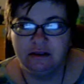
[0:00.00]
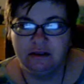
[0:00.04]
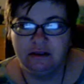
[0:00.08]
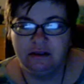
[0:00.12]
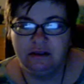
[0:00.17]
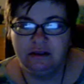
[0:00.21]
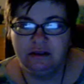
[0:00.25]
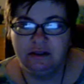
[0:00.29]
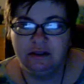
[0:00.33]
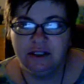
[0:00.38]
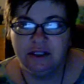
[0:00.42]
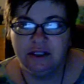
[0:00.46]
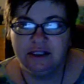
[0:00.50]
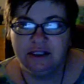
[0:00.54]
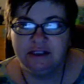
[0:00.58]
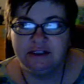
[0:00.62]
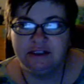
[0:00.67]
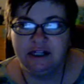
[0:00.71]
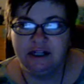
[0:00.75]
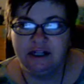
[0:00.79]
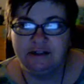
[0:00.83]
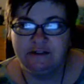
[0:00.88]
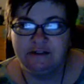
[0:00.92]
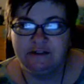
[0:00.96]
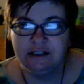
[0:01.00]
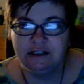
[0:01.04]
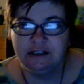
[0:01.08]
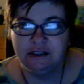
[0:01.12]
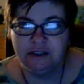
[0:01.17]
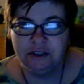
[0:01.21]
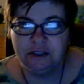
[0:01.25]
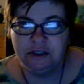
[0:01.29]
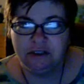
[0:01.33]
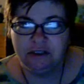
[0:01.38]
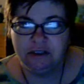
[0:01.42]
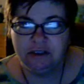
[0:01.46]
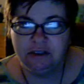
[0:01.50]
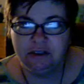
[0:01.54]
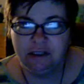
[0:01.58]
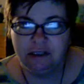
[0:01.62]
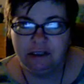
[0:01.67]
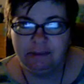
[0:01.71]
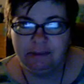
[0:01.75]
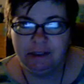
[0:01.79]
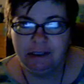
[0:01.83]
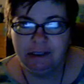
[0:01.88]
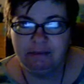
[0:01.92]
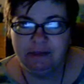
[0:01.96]
you guys have to learn
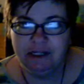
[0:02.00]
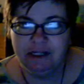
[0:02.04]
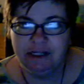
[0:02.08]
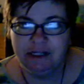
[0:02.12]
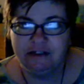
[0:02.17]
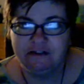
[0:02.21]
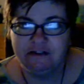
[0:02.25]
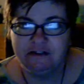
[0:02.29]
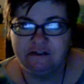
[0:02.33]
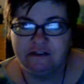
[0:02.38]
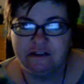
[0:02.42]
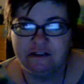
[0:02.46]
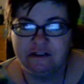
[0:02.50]
about MAV,